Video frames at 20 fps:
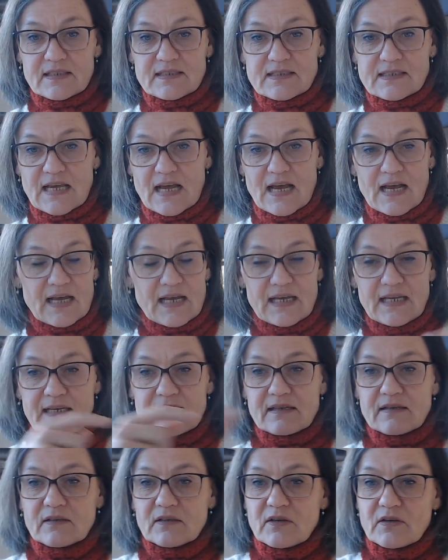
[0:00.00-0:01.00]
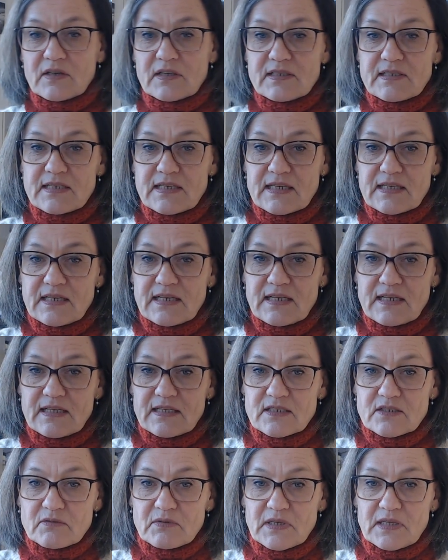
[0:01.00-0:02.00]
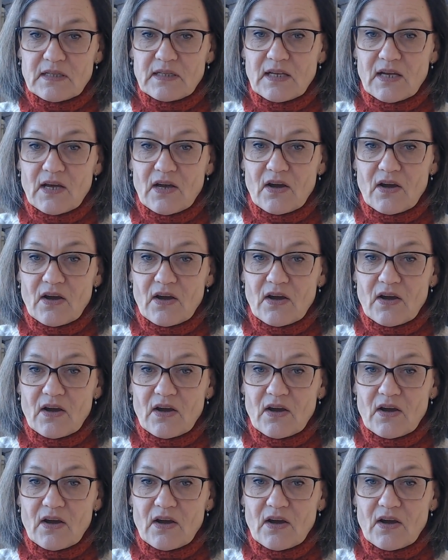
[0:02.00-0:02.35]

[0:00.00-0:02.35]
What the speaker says: side, you can see it here as well,